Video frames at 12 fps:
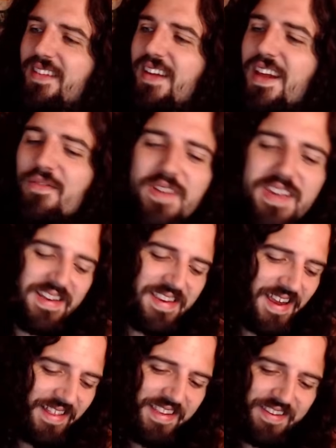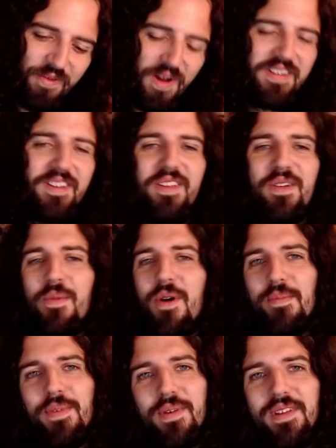And we to at least watch a little more
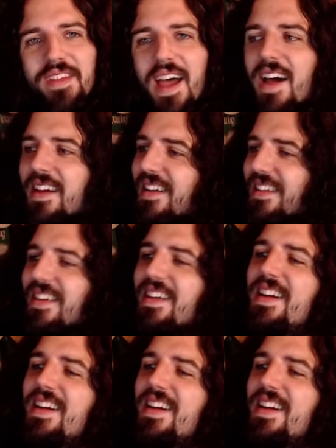Bruins hockey.